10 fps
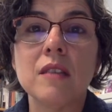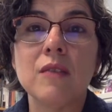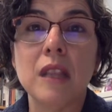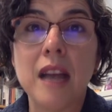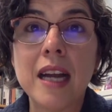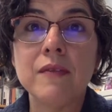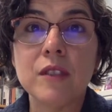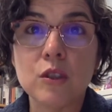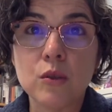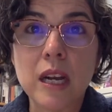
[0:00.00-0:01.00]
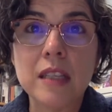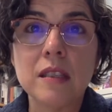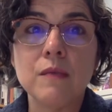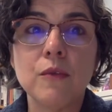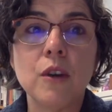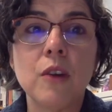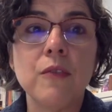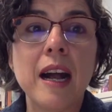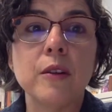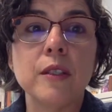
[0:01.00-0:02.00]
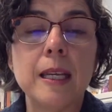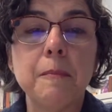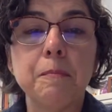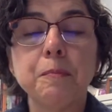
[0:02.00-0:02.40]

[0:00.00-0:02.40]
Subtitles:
of a lot of distress for our faculty.